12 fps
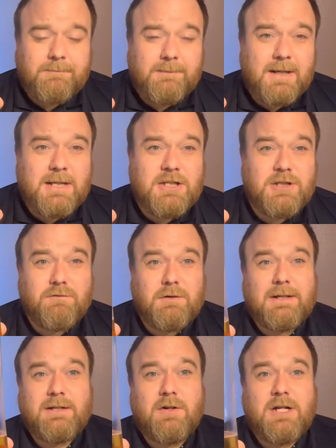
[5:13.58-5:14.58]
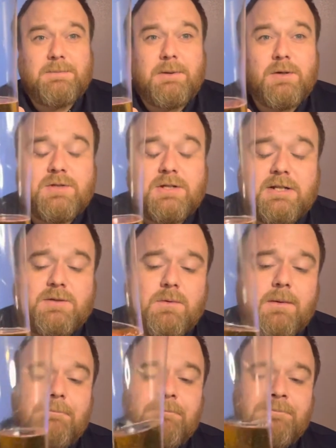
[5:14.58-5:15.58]
This is a really nice Pilsner, this
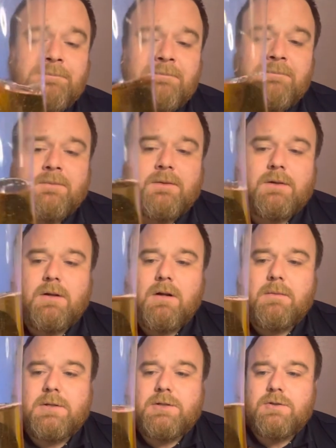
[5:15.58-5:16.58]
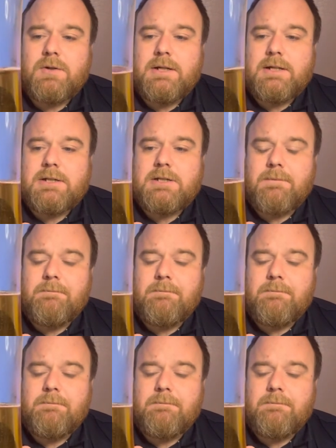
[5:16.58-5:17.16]
one. I'm enjoying this.